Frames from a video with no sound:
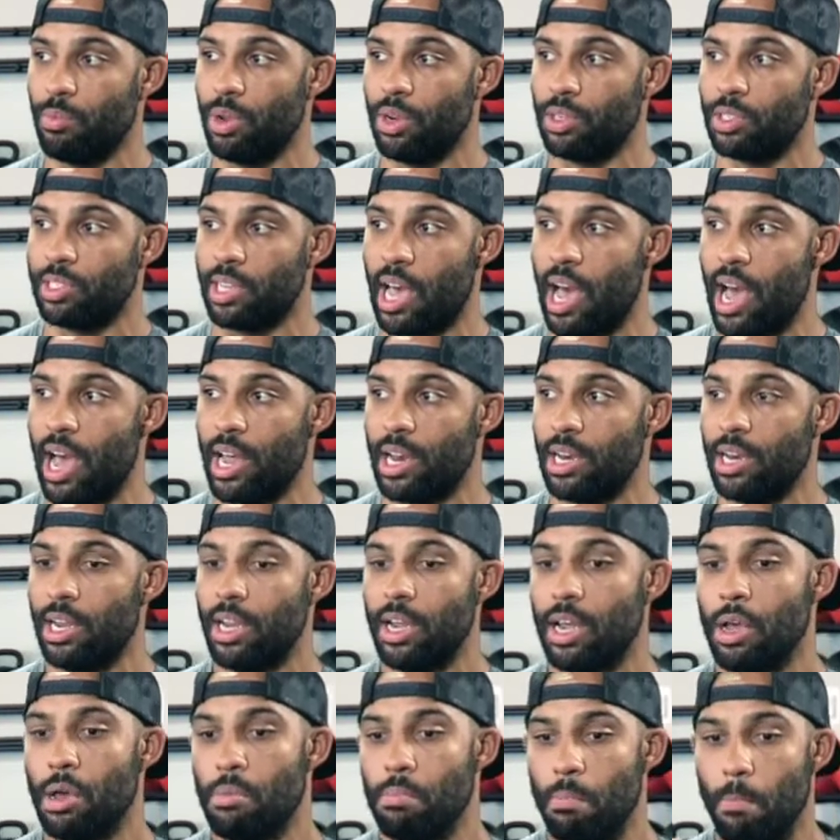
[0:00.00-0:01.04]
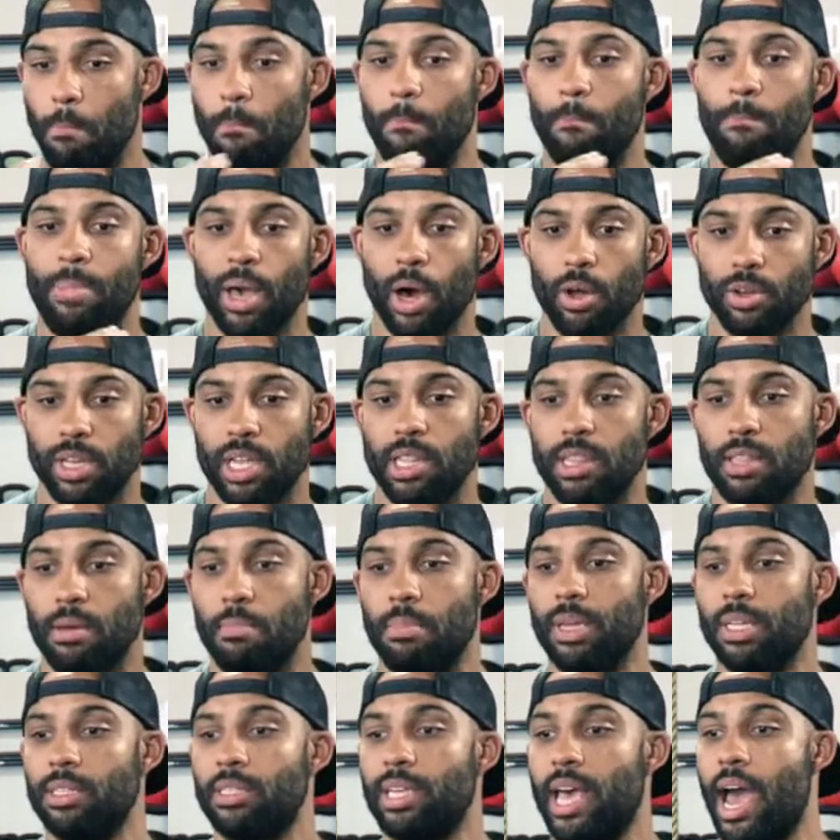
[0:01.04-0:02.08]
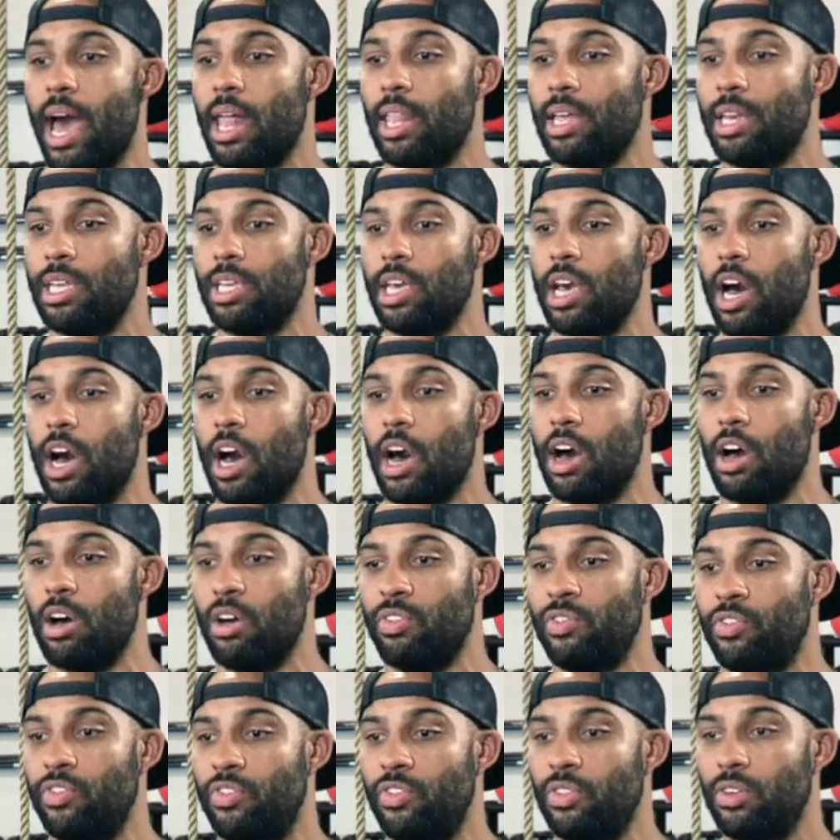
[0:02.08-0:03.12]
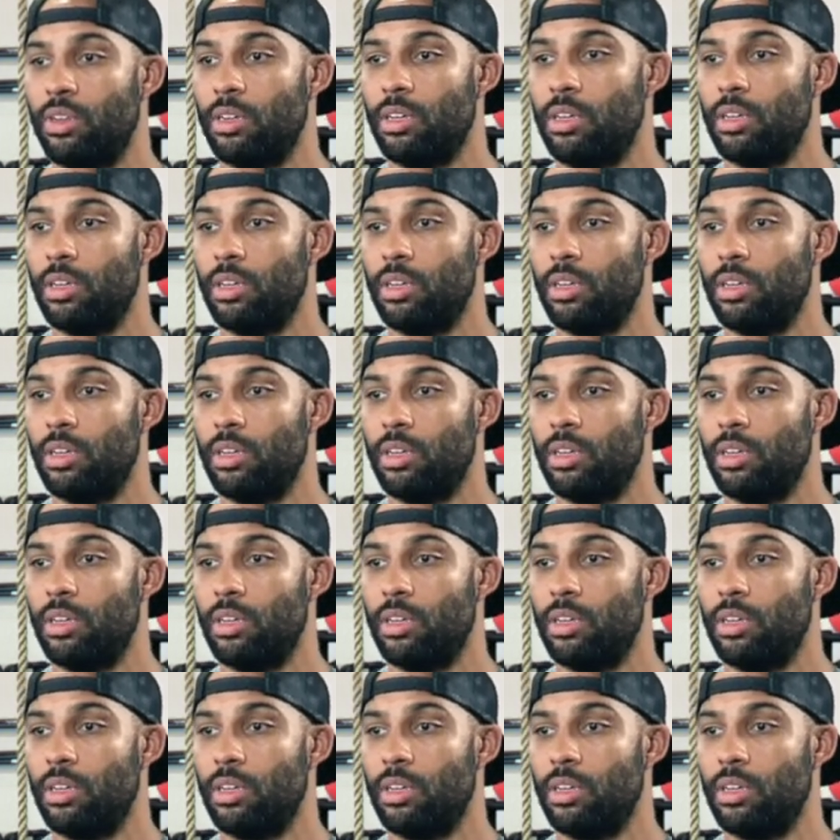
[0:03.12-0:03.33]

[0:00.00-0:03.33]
your side building the mentality of